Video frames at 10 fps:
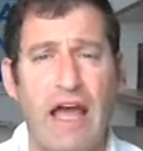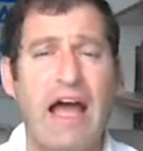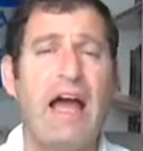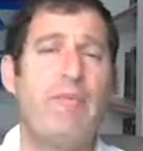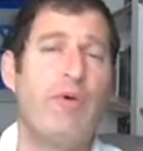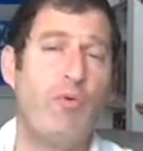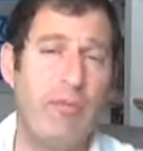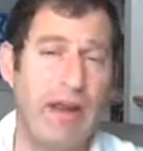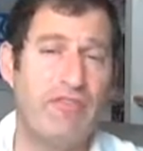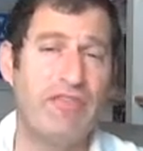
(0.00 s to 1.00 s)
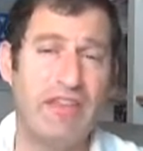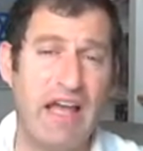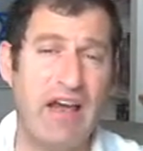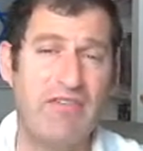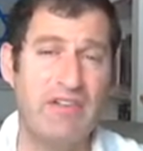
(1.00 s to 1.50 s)
But women have to
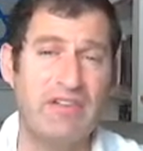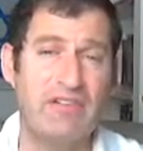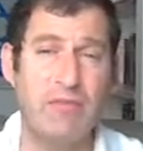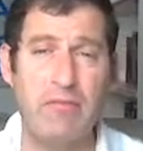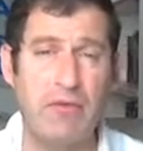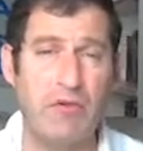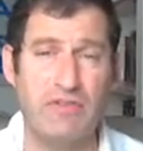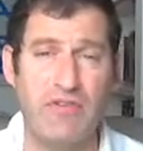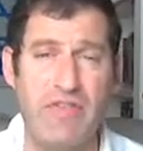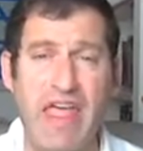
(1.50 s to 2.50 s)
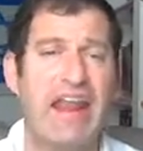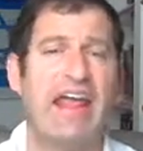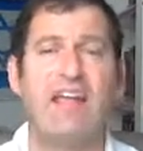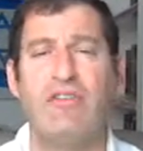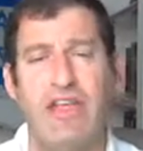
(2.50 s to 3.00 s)
daven, so maybe because from that
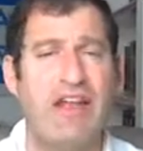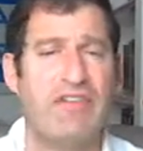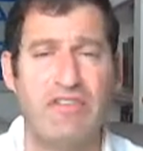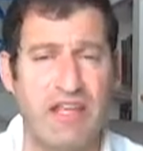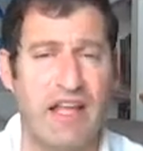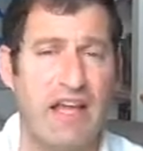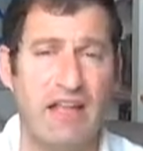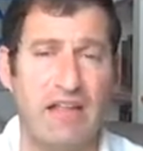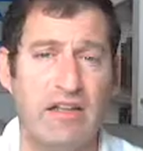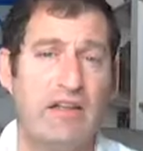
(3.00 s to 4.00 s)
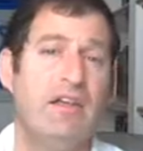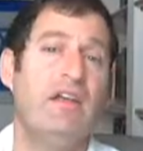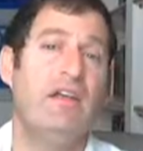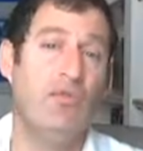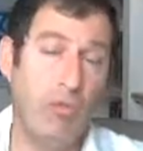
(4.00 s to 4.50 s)
angle they have to say Hallel.
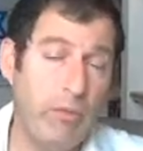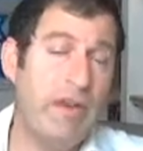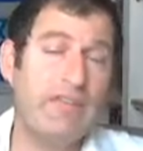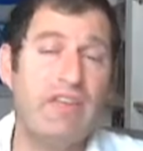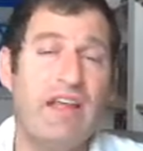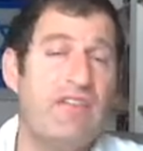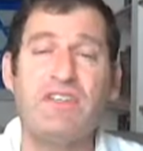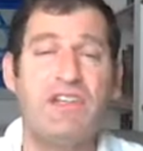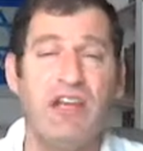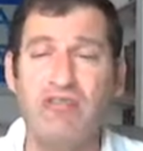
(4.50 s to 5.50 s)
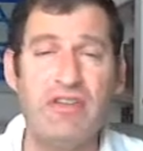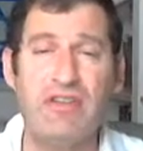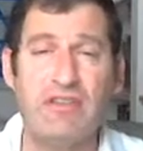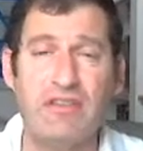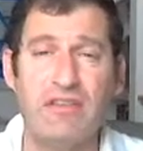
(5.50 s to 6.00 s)
Women have to daven shacharit,
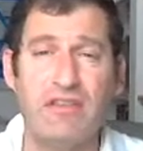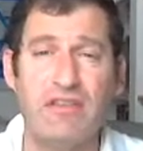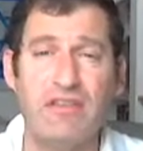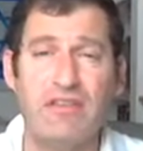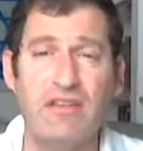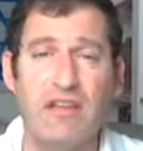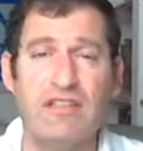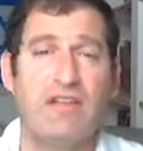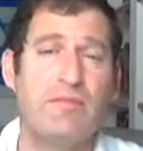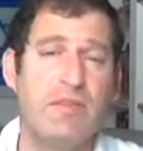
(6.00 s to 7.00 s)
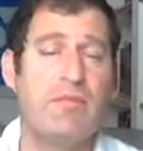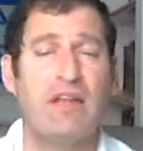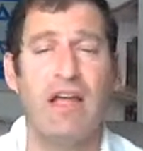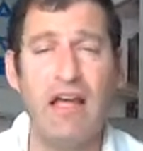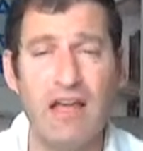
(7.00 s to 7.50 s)
and some say
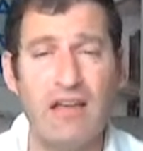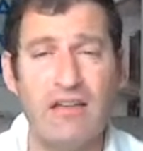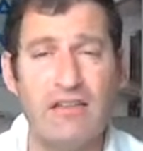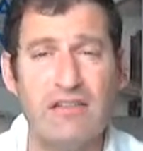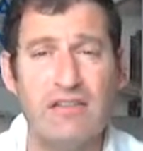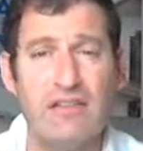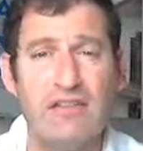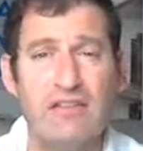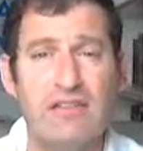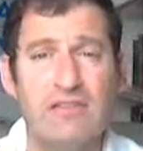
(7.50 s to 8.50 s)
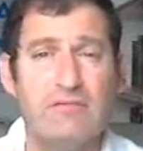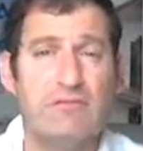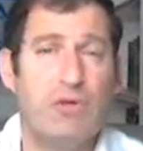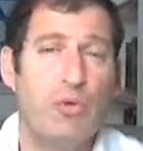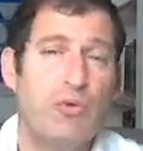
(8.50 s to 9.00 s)
mincha.
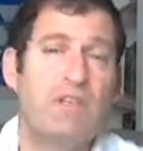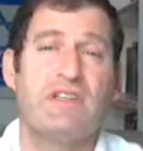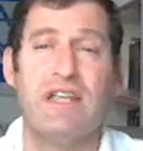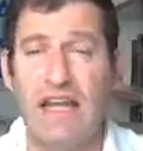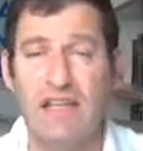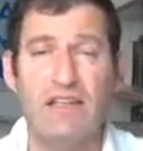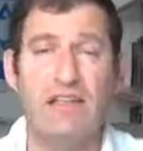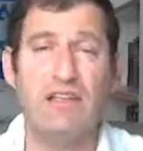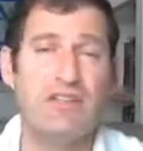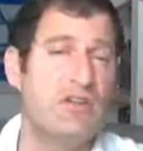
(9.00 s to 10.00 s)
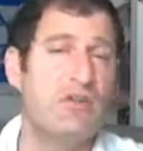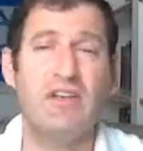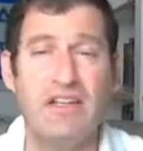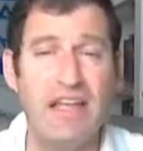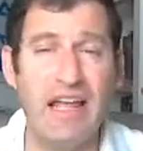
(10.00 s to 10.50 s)
But who says Hallel is
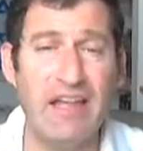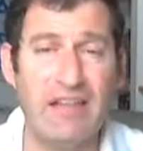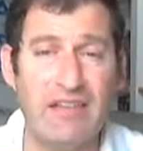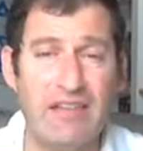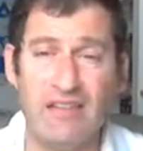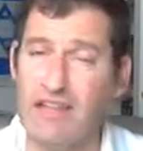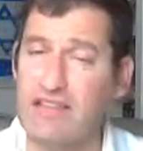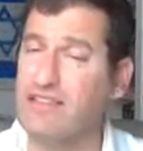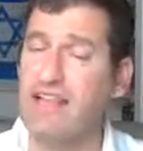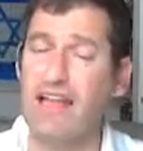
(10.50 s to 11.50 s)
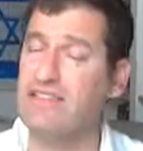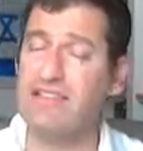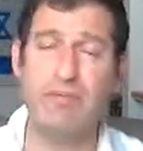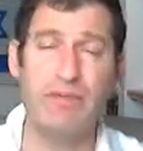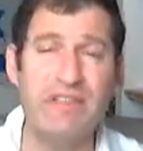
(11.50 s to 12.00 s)
included in that? So it's not
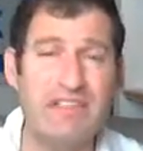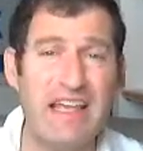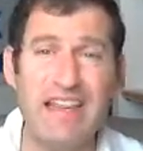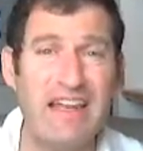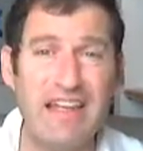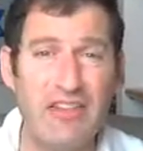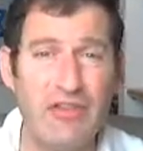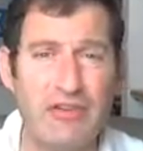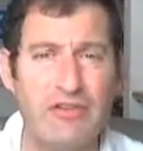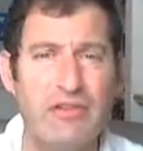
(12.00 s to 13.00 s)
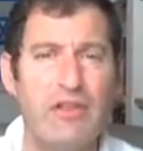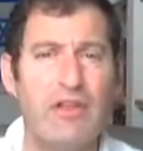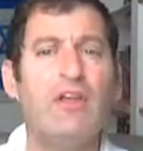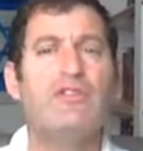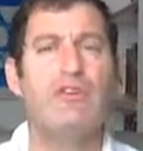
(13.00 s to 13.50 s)
simple to say that either.
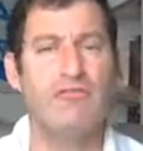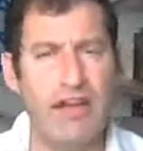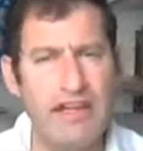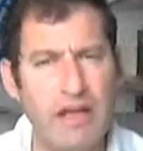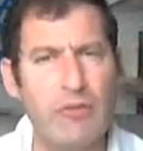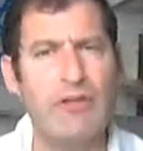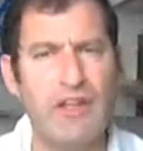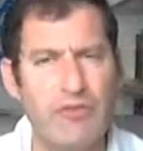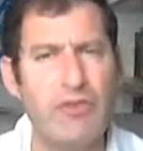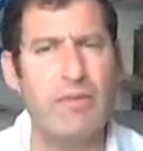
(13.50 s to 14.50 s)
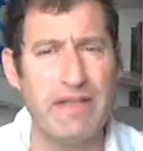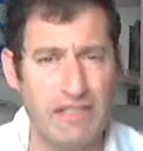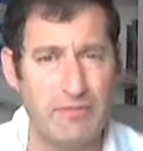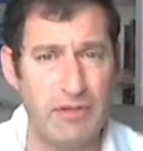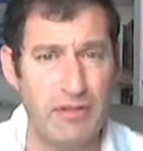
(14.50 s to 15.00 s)
So right now we are left with the
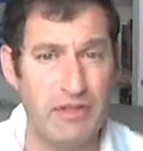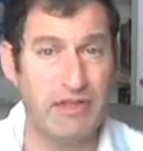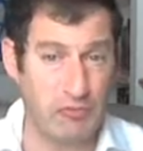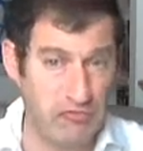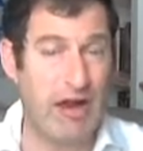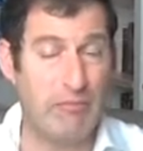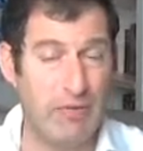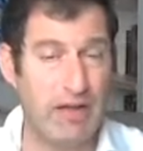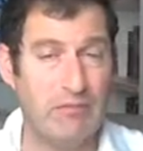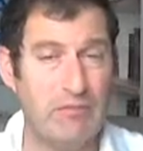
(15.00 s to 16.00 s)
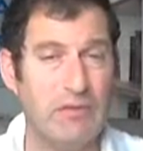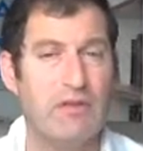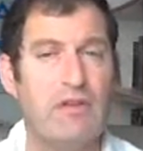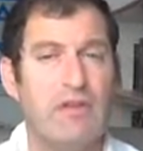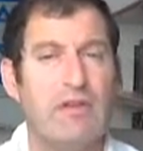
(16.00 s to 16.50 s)
possibility in the Rambam,
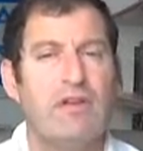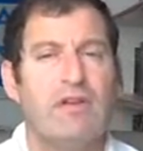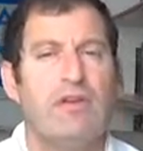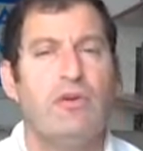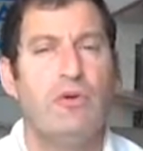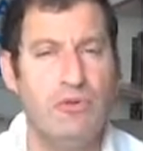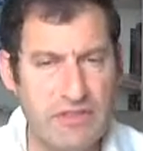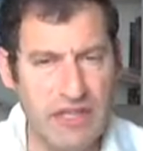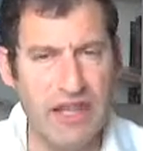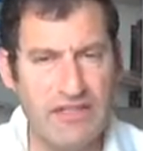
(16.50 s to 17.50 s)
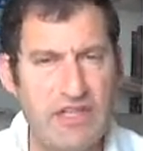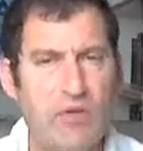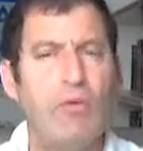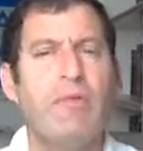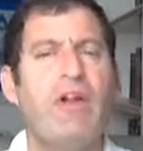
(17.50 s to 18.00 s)
who says
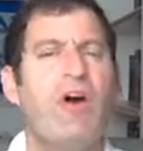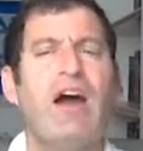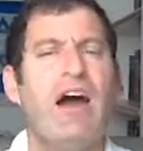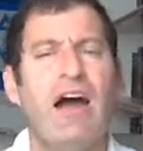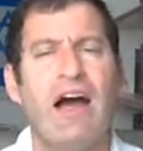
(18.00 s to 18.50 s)
that women are